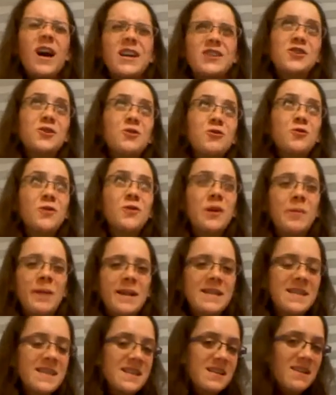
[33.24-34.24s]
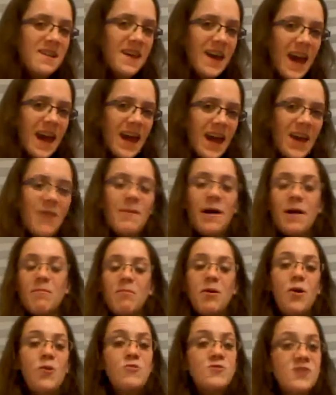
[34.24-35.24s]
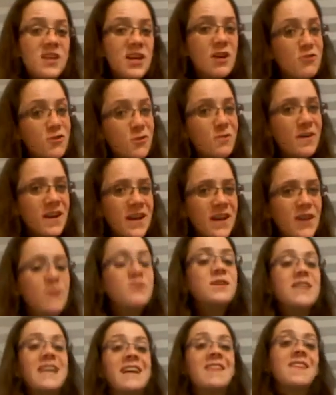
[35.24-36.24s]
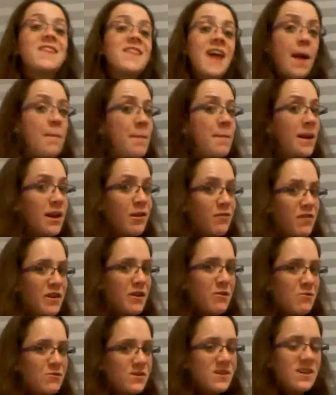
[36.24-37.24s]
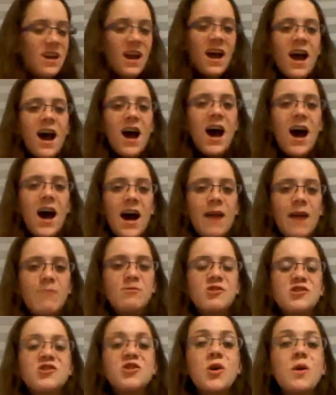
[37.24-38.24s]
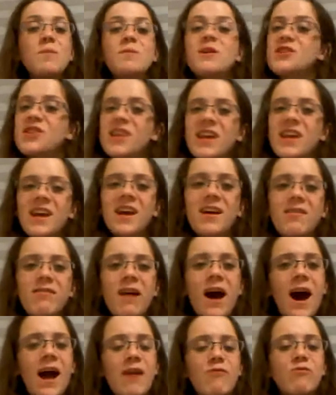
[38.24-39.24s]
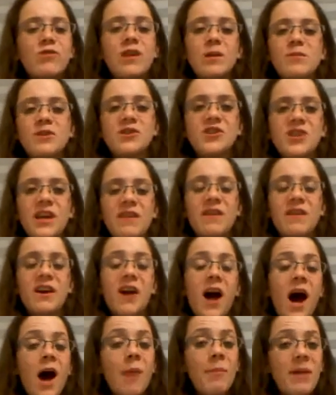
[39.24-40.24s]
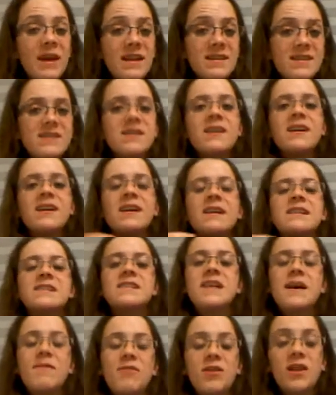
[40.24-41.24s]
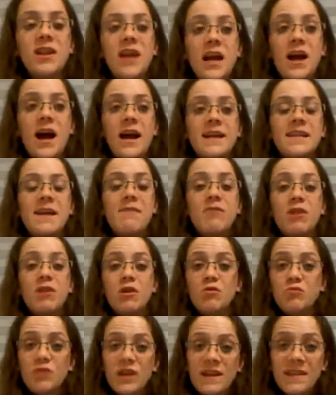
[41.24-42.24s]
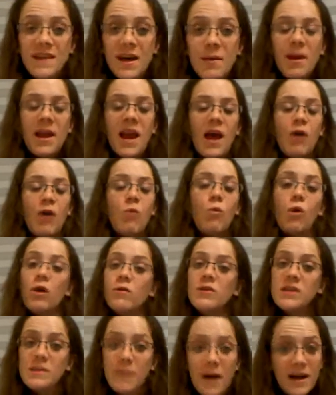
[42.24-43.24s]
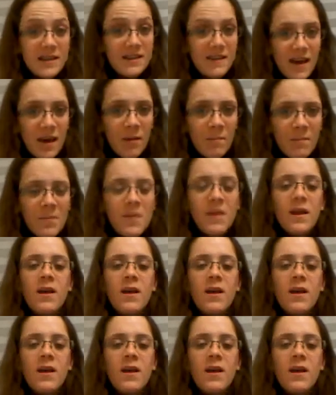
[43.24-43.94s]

two, 3 months into the game of posting YouTube videos to get that many views. I'm so appreciative. I really appreciate the comments. Definitely, I definitely read them, and I will respond to them.